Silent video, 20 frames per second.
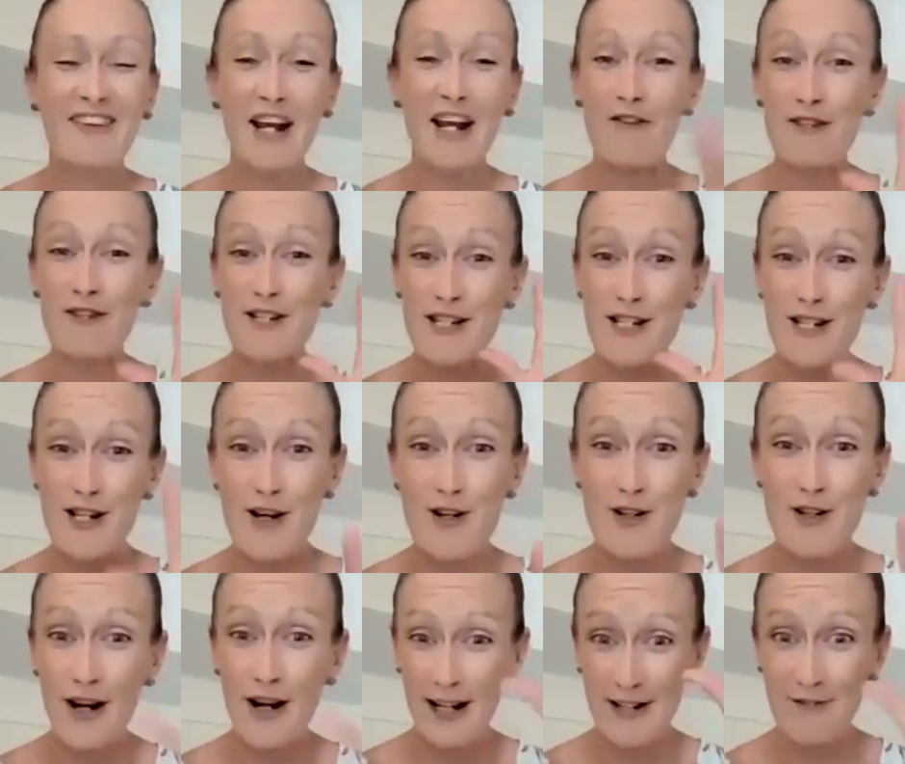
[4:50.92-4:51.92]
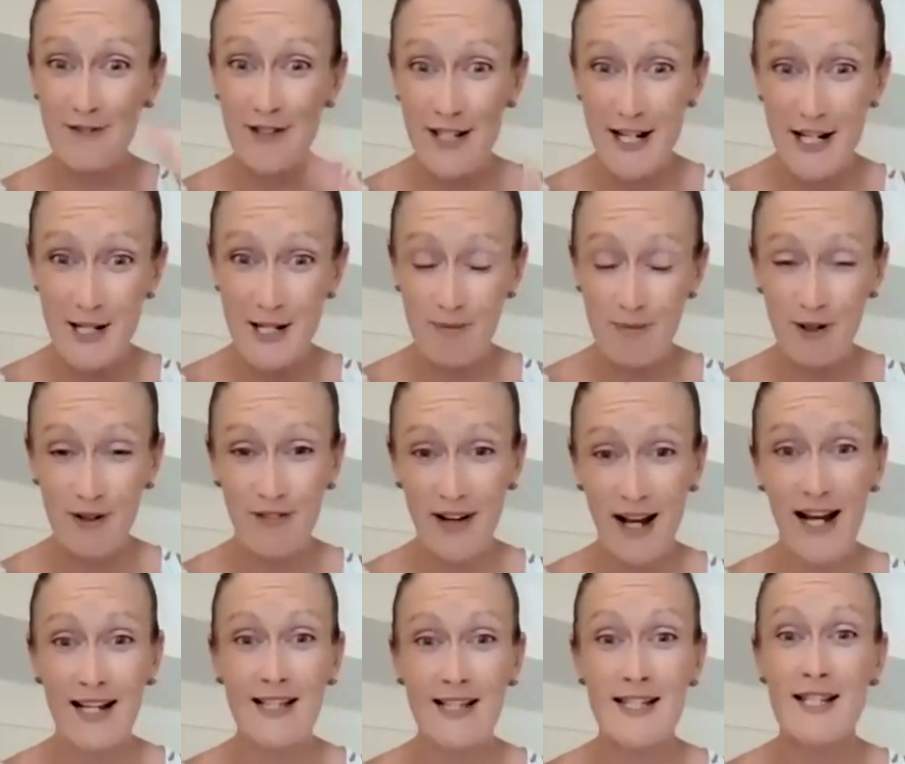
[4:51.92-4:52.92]
but i was so kind of desperate for
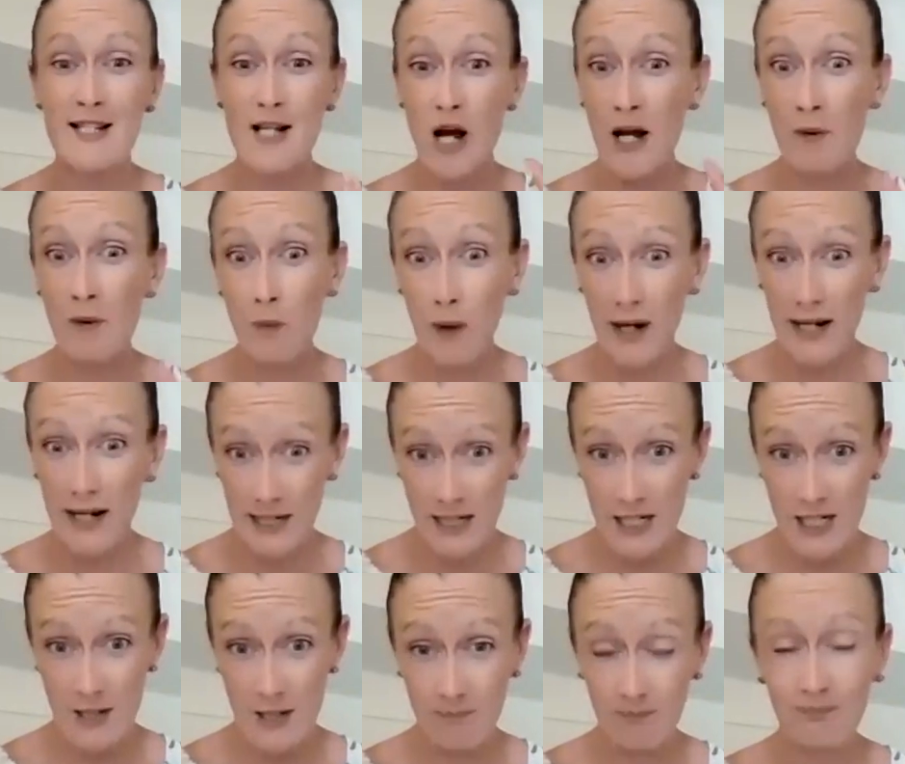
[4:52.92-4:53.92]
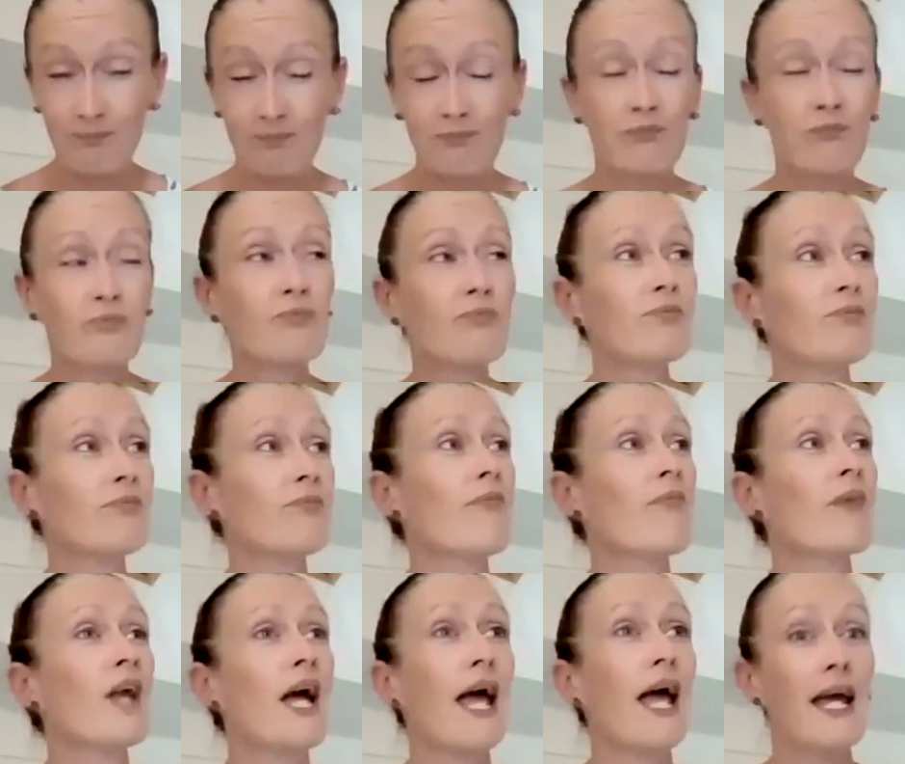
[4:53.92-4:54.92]
answers i went
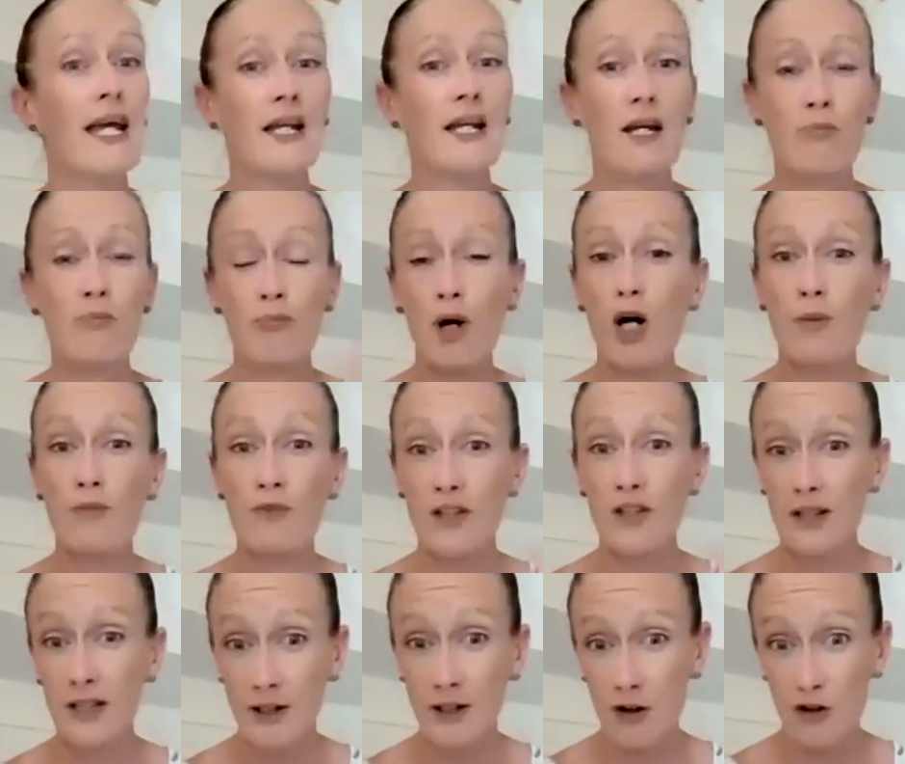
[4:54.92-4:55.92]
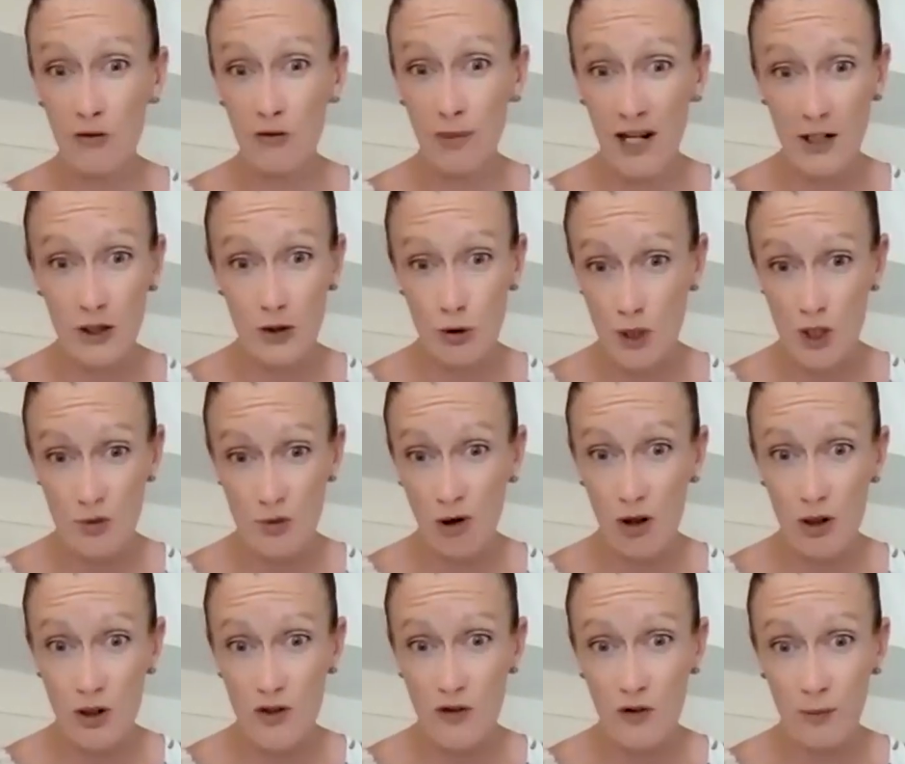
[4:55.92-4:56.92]
and it popped the lid off pandora's
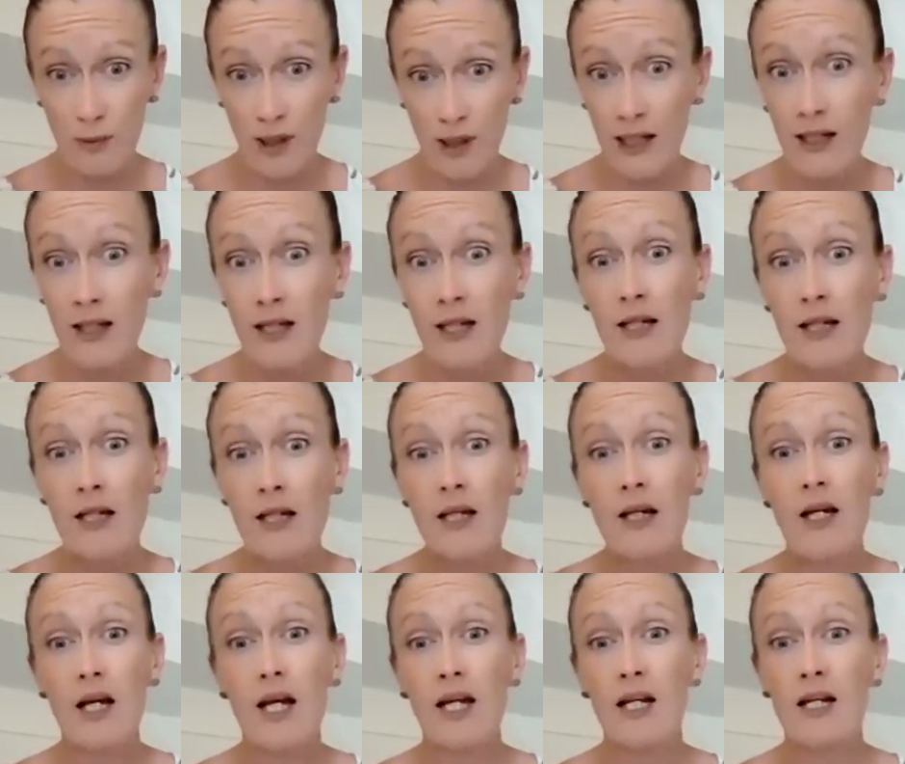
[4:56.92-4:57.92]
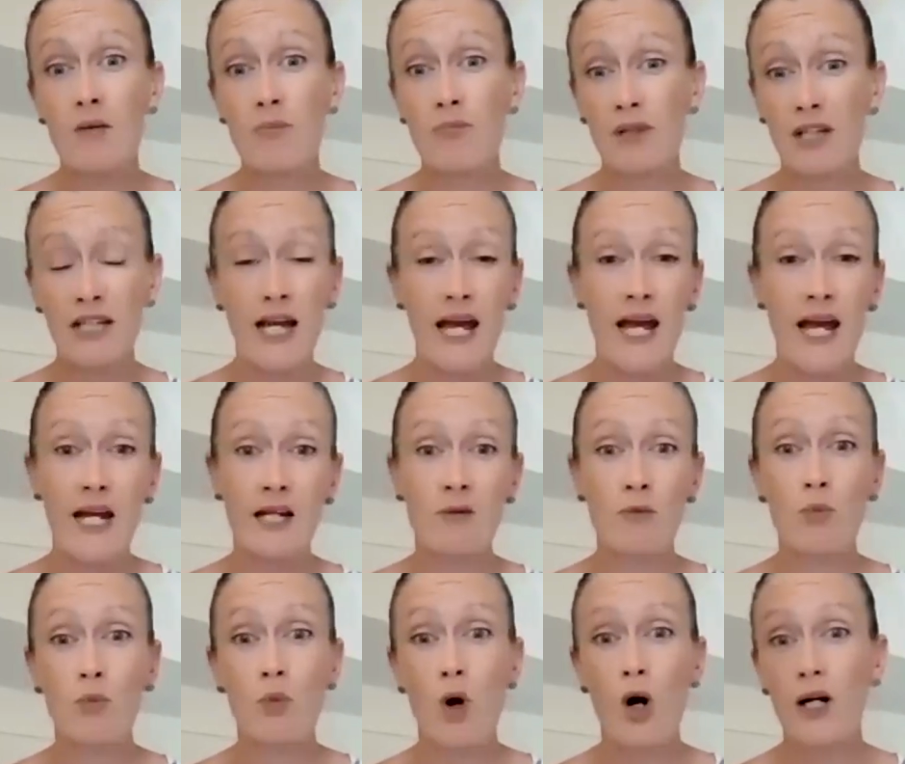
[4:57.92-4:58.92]
box for me and it
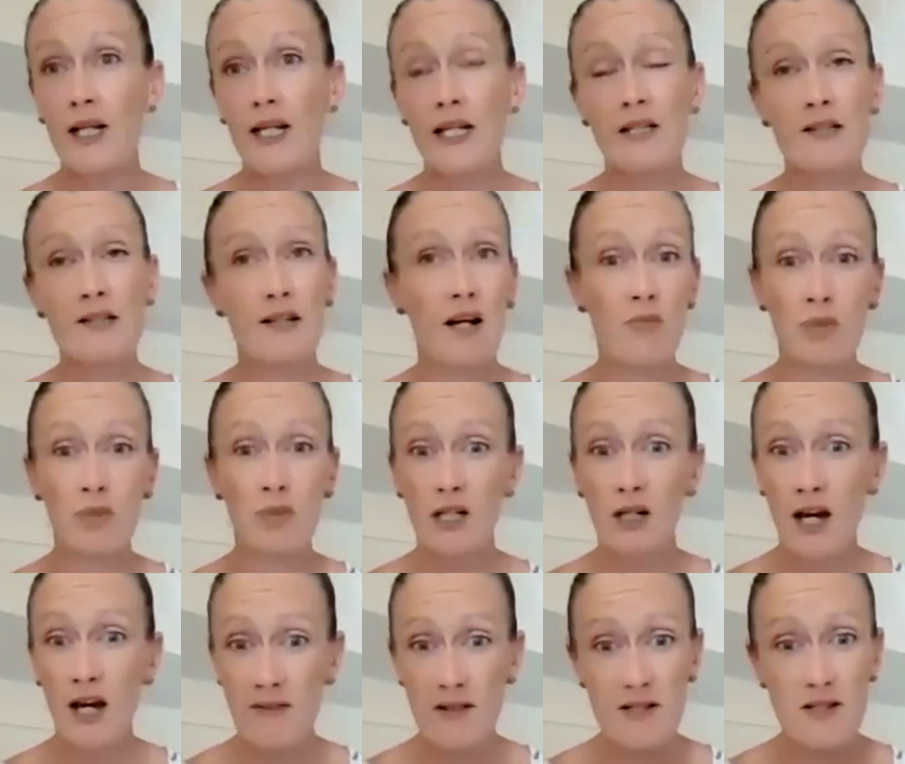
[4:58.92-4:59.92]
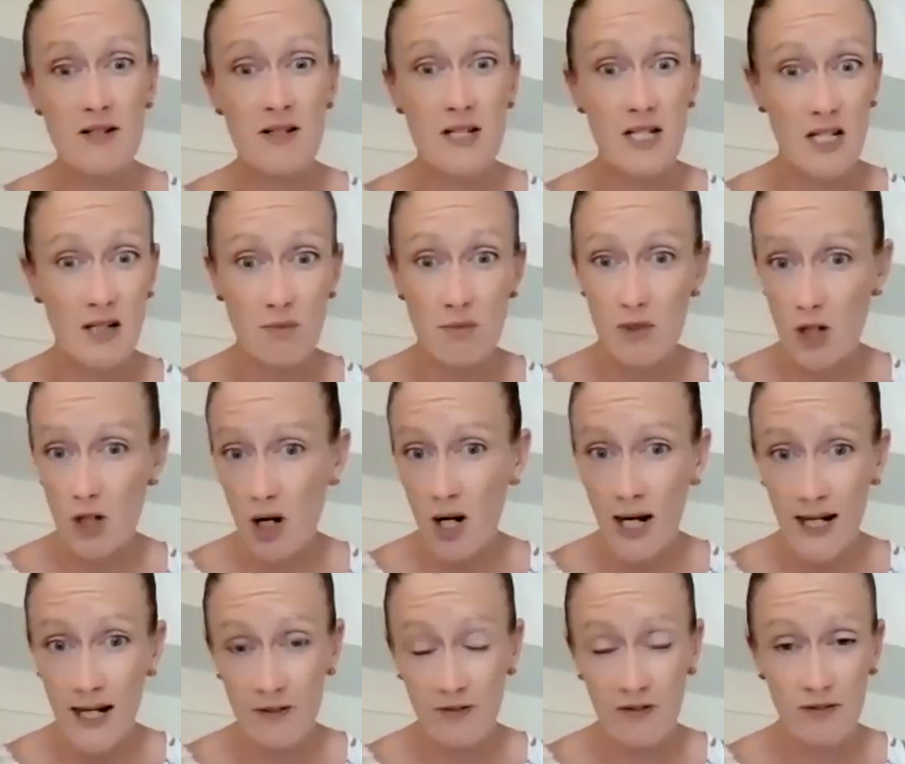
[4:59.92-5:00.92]
began what ended up being like this deep
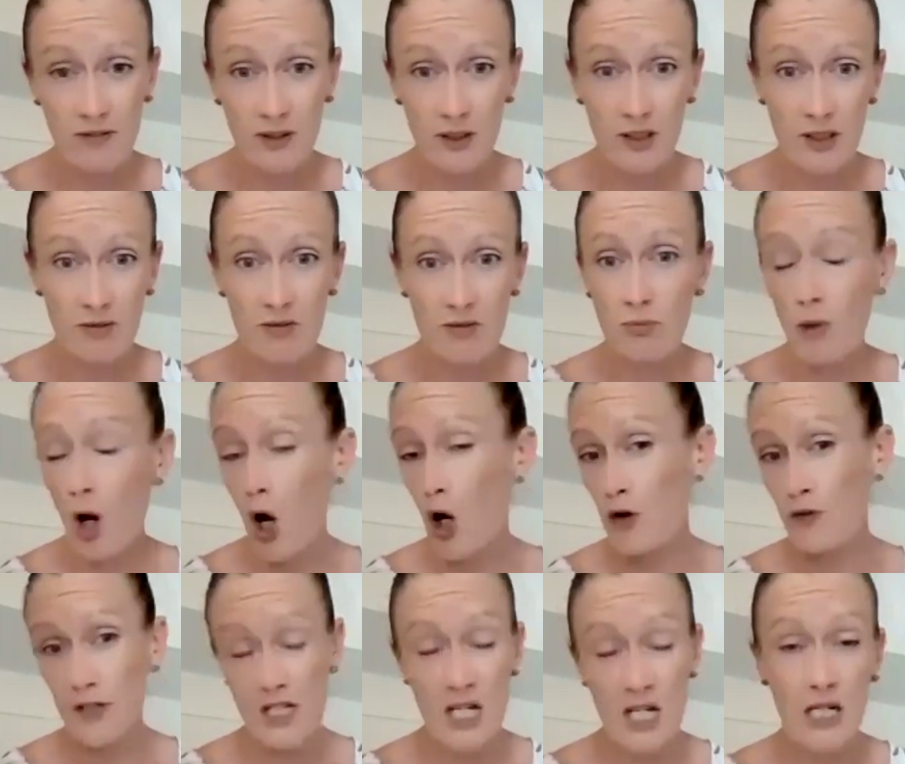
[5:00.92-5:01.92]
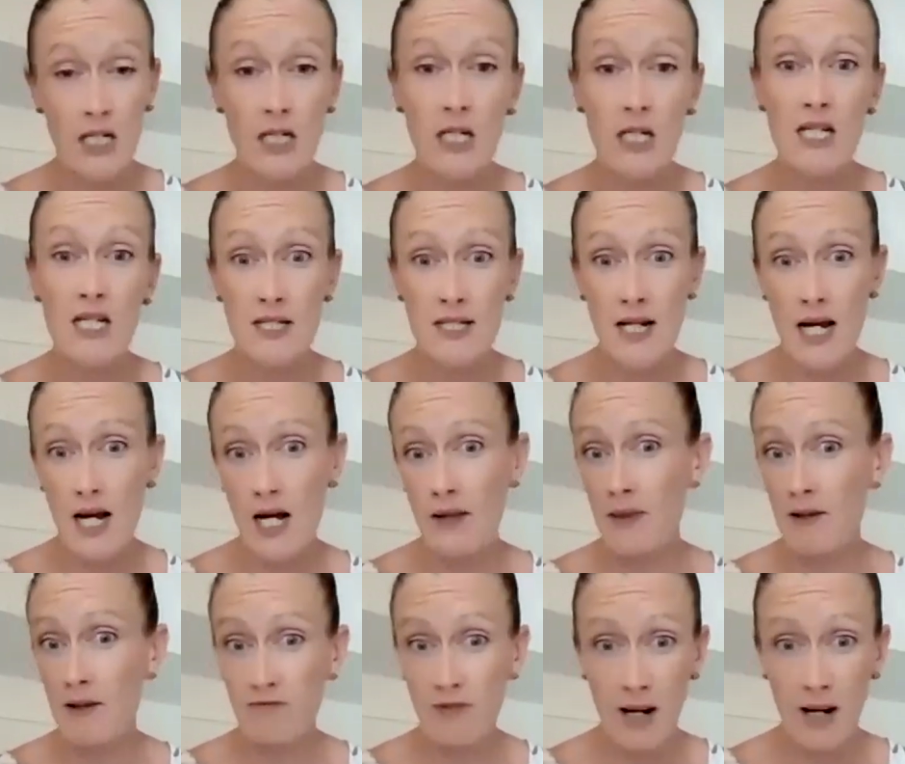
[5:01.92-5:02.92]
dive for over 10 years down
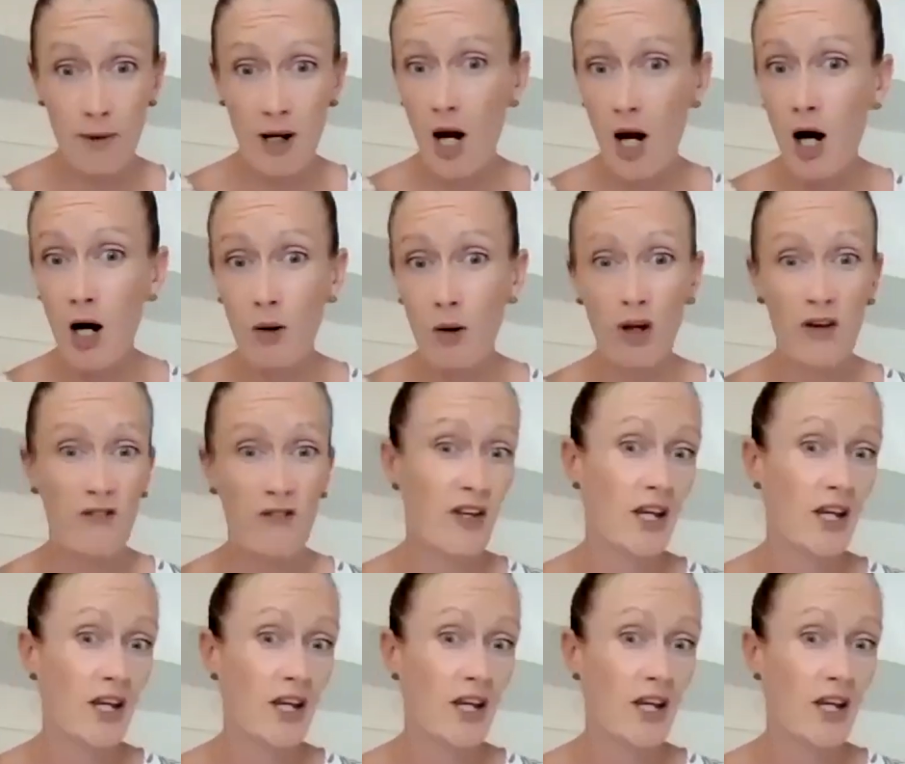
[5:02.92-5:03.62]
the rabbit hole of